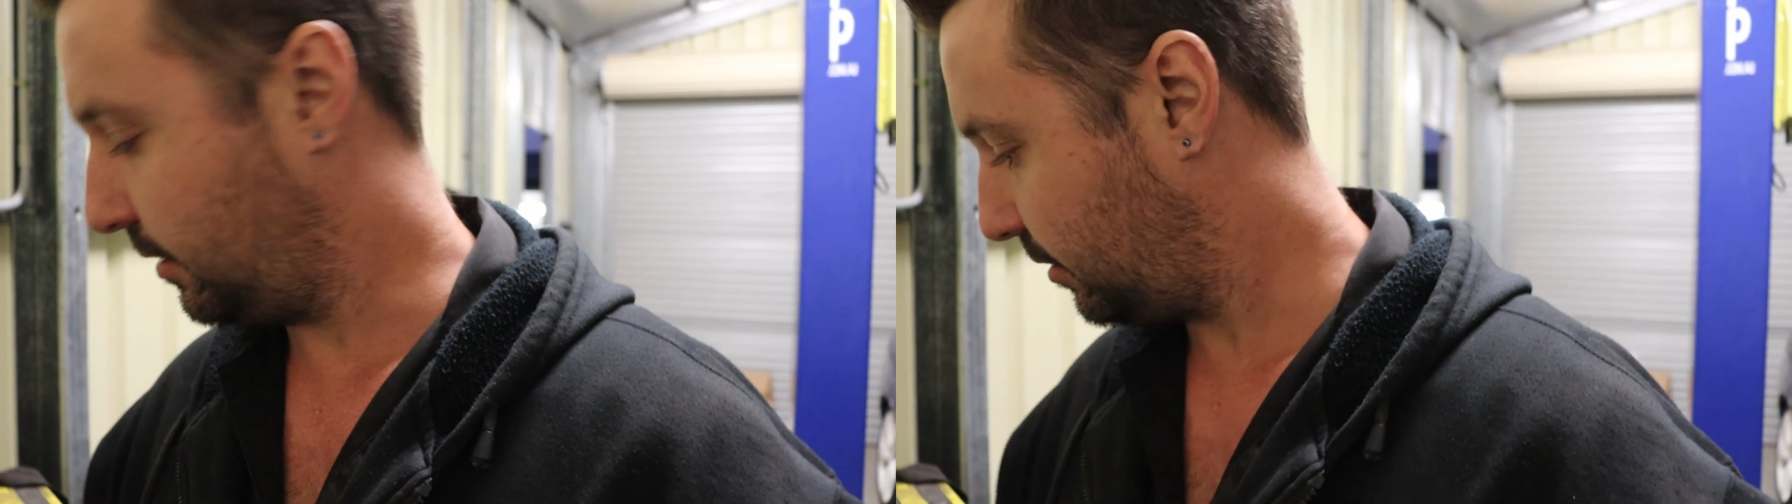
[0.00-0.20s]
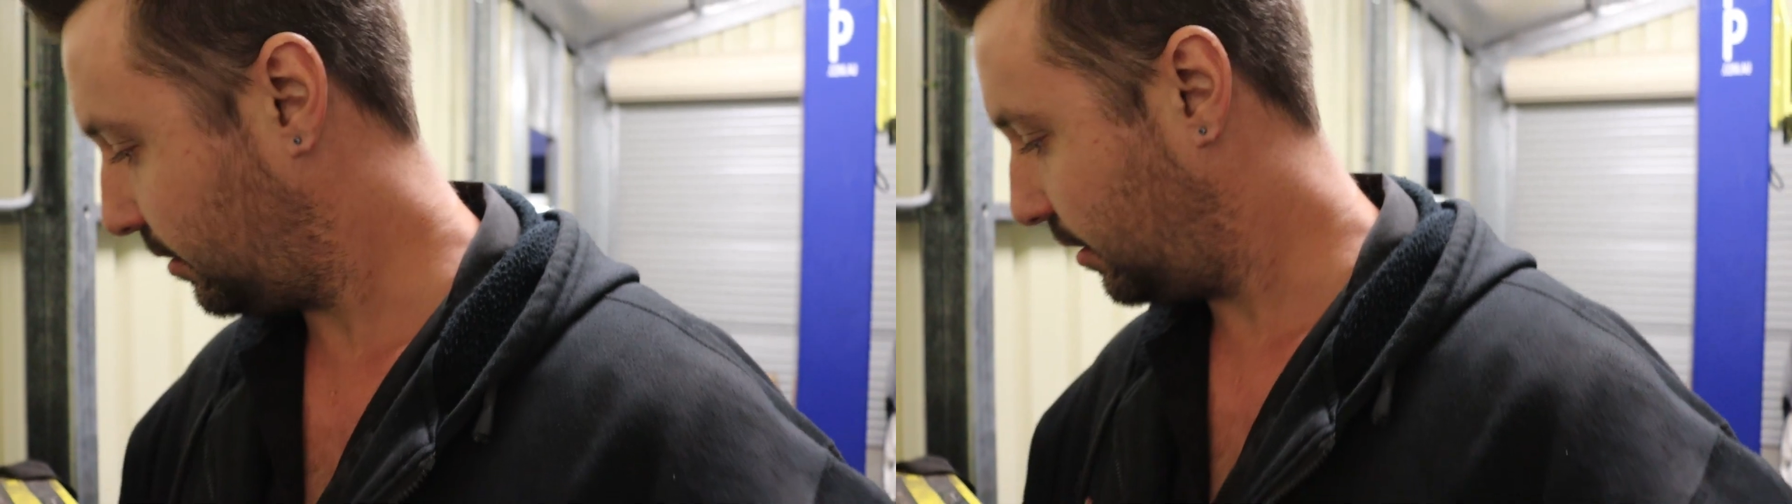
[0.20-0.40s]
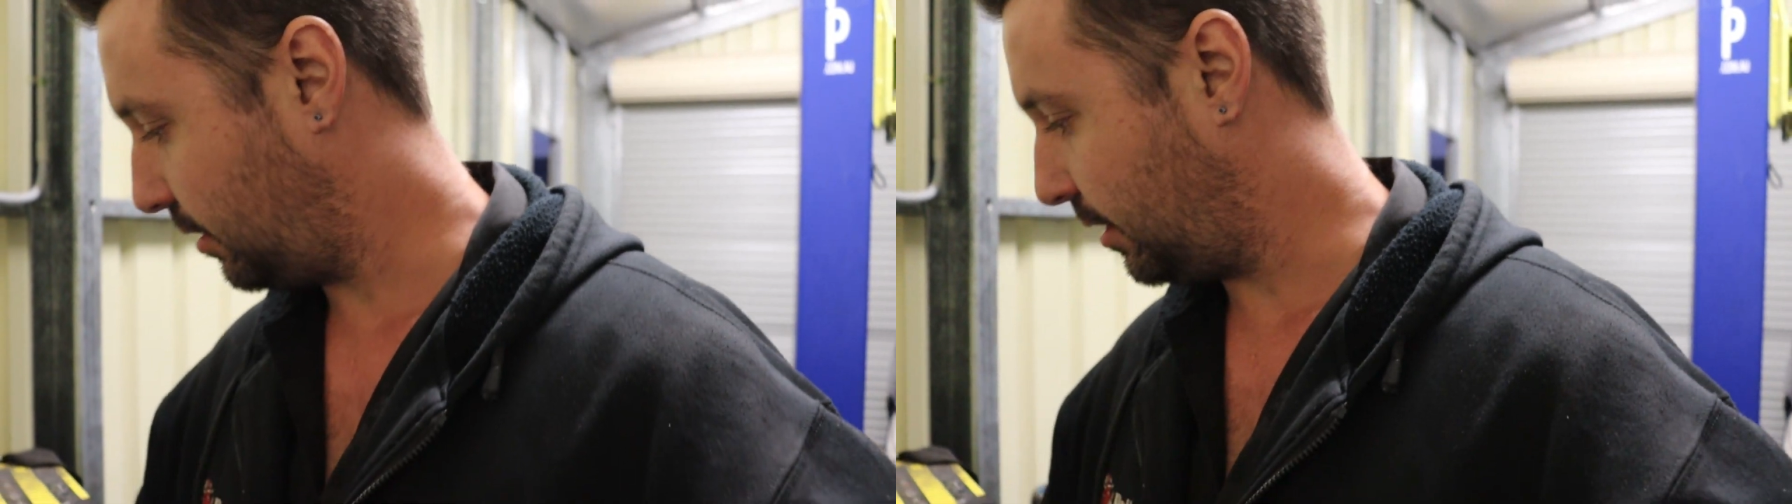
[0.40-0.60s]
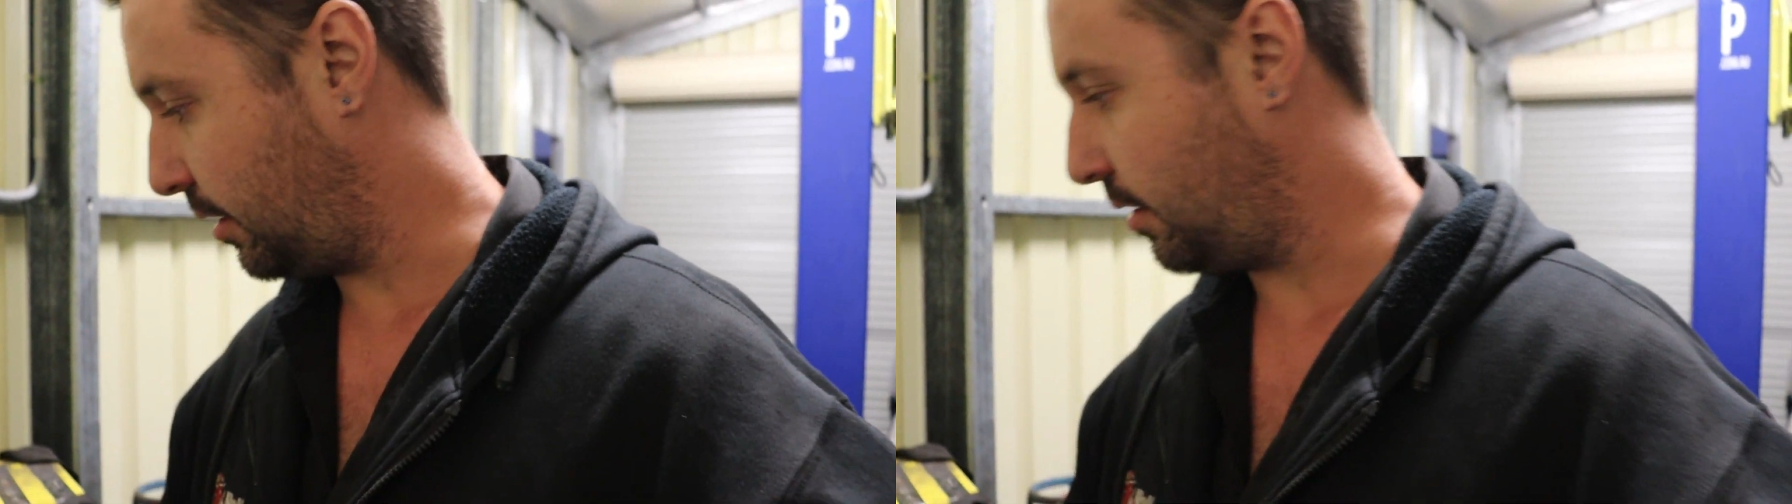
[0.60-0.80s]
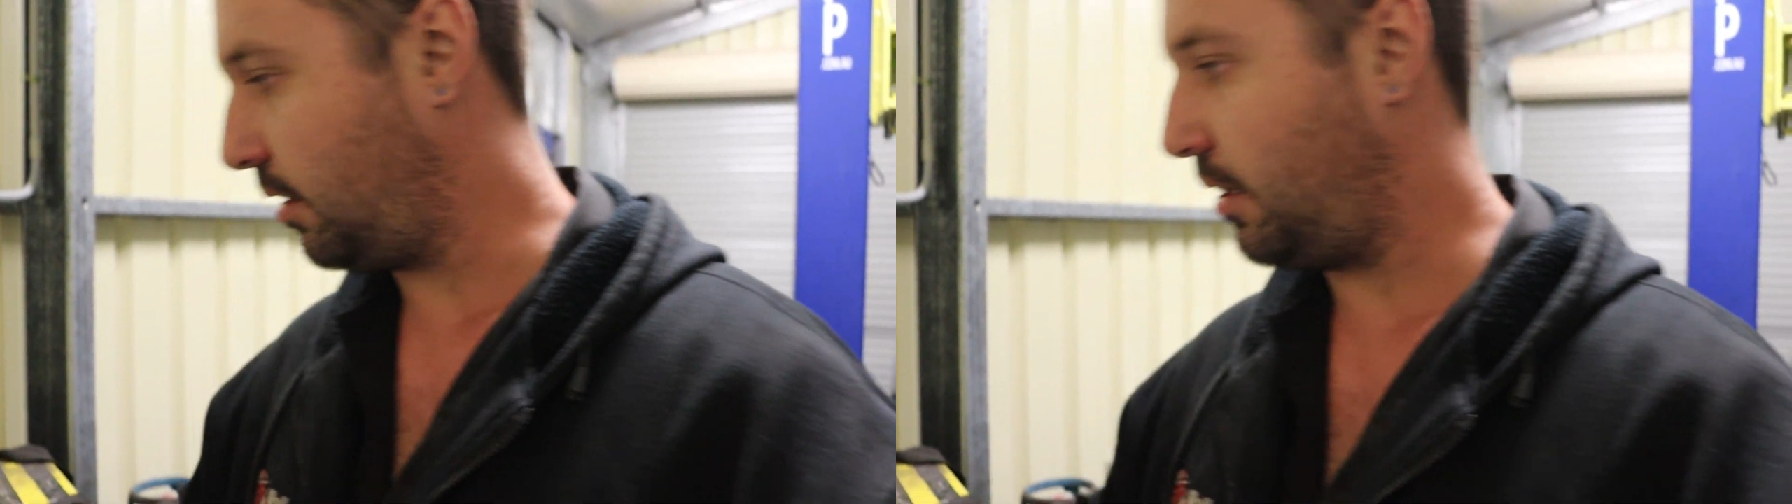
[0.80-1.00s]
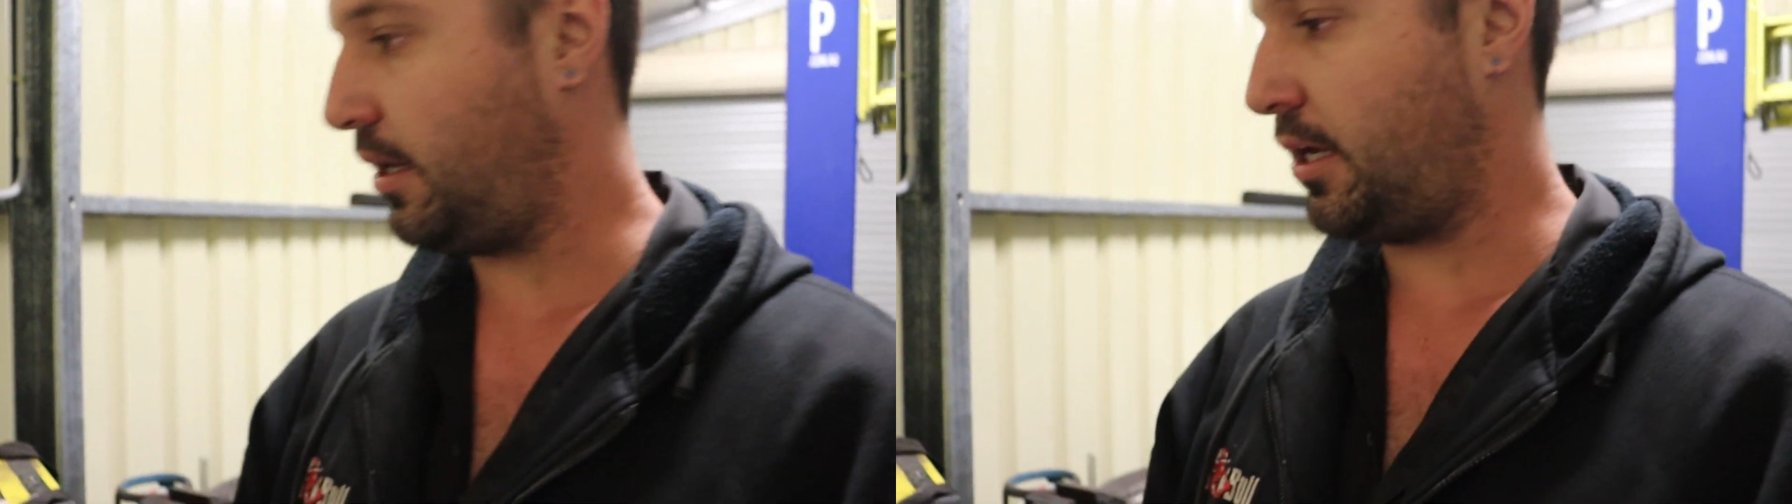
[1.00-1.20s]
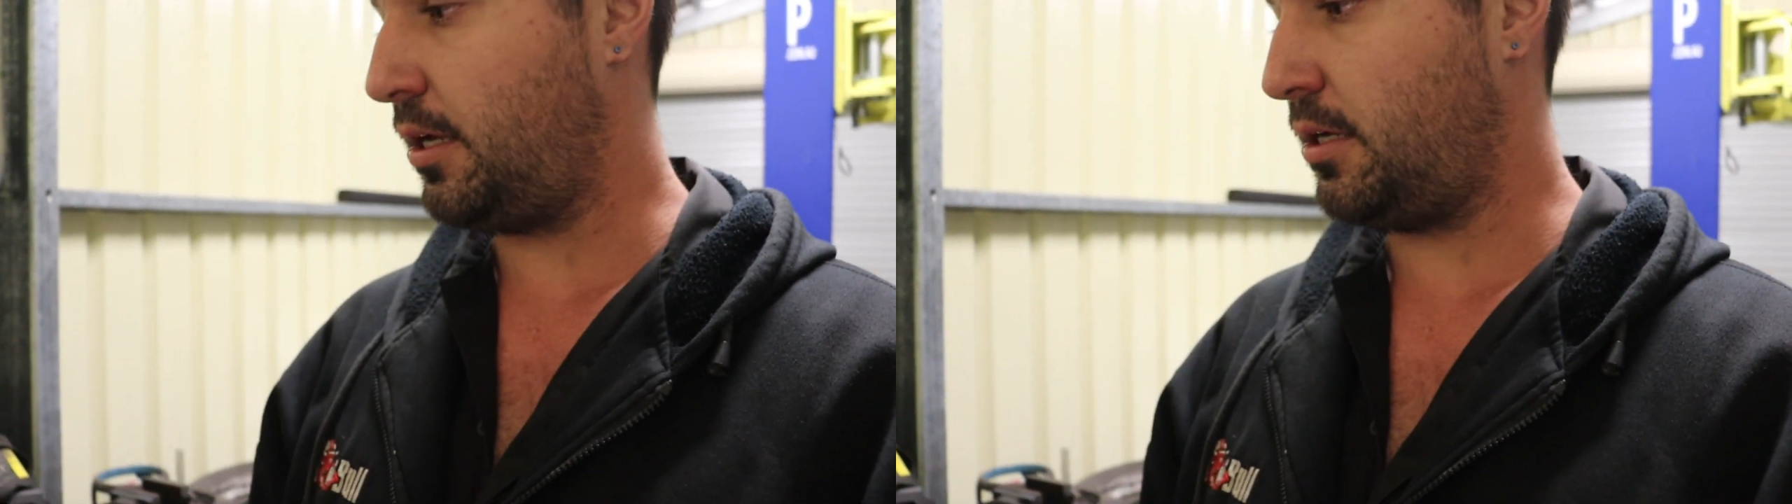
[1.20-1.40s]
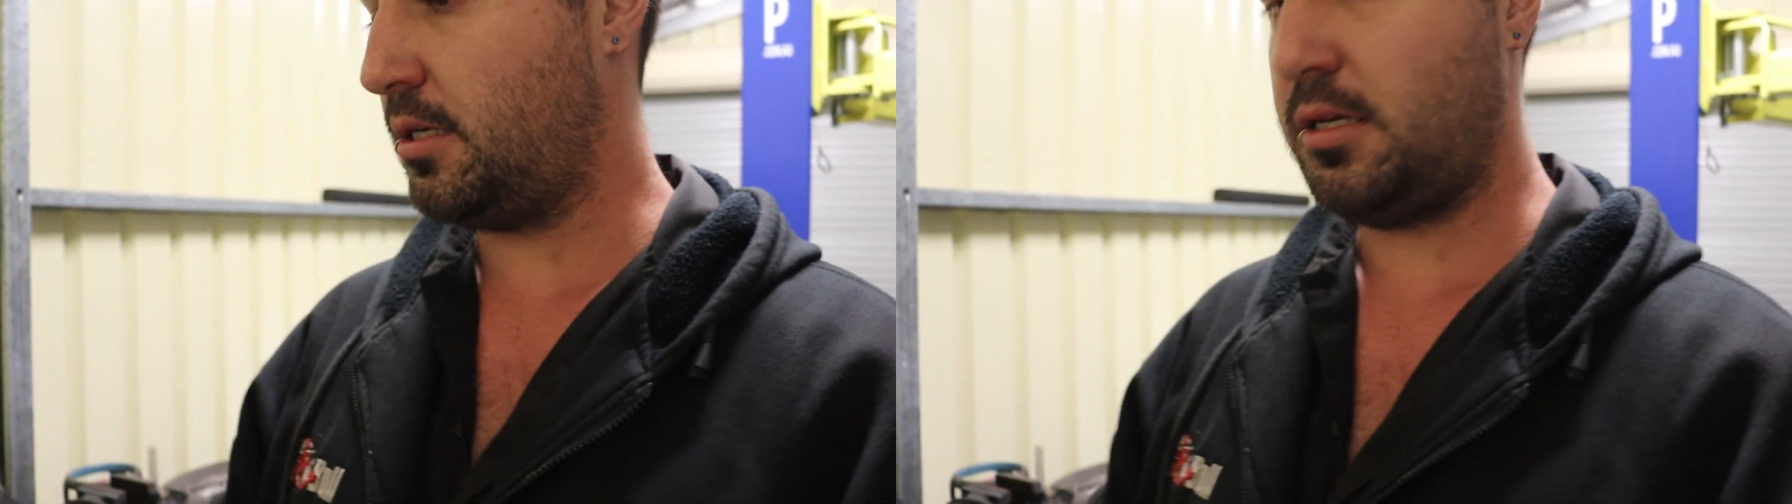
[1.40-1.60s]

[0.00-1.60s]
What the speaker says: and I